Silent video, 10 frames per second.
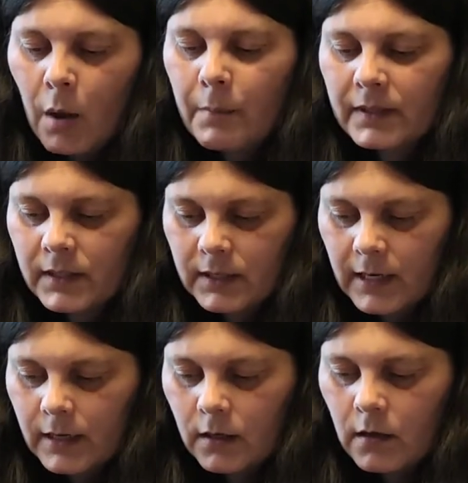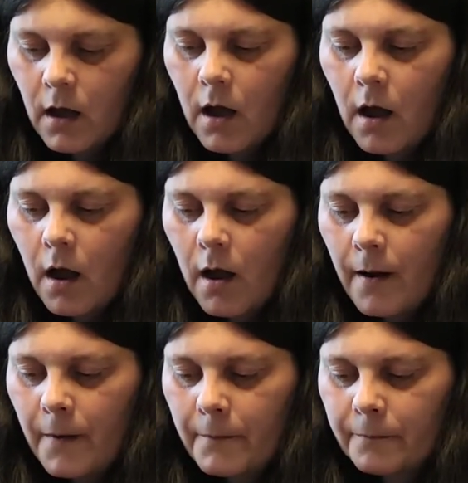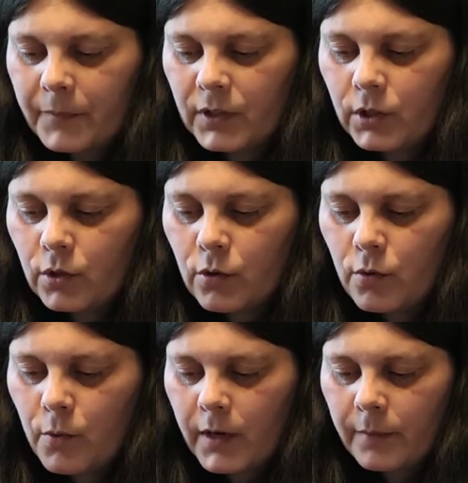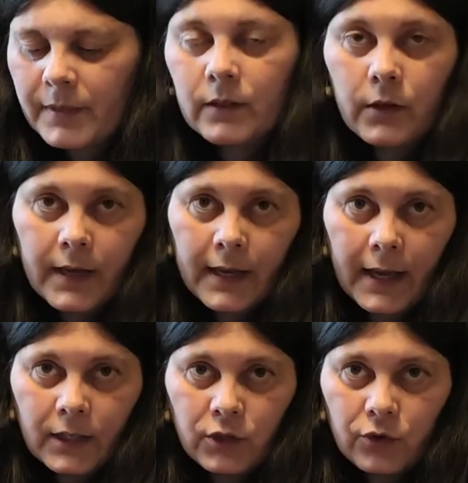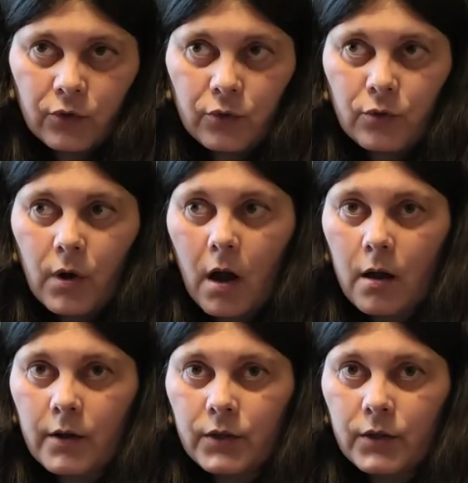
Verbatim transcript: but still um, you want to be looking into uh,